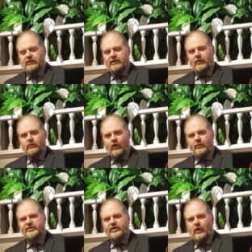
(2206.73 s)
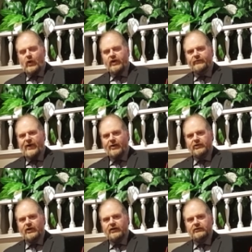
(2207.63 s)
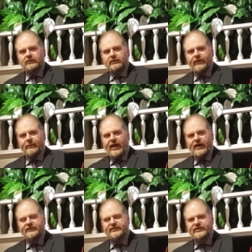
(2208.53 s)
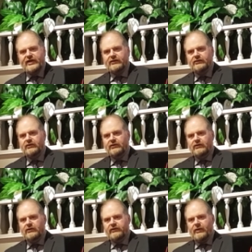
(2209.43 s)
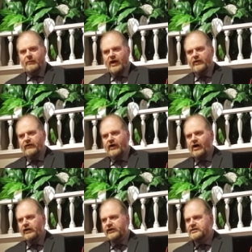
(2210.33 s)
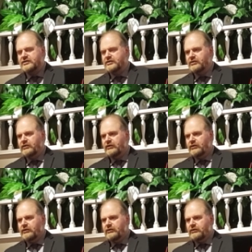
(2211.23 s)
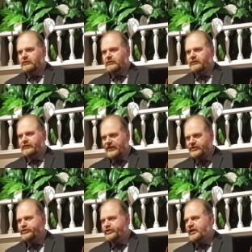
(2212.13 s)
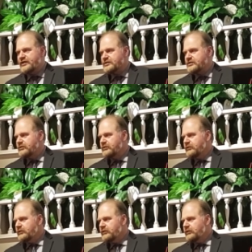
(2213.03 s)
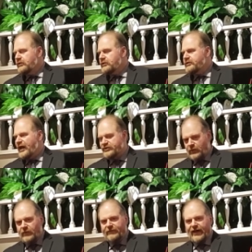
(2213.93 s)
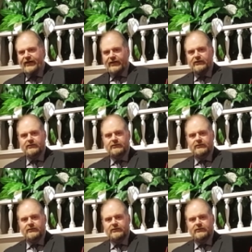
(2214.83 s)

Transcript: That Rome is the whore of Babylon, the man of sin, the mother of harlots. That's who she is. That's what we're fighting.